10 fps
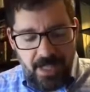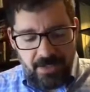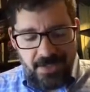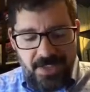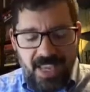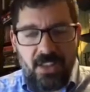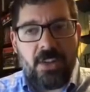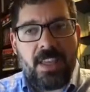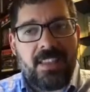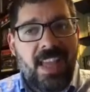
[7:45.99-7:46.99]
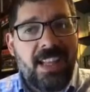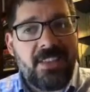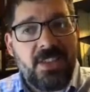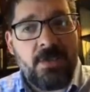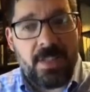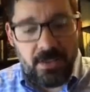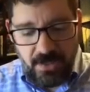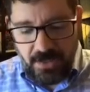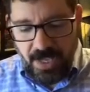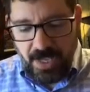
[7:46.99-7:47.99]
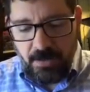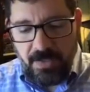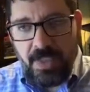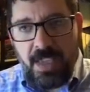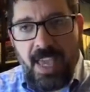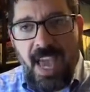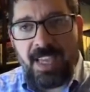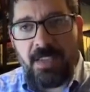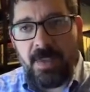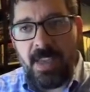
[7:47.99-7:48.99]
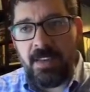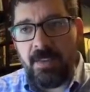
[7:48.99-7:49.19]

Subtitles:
Let's take a look at that and see what it looks like with the cat command.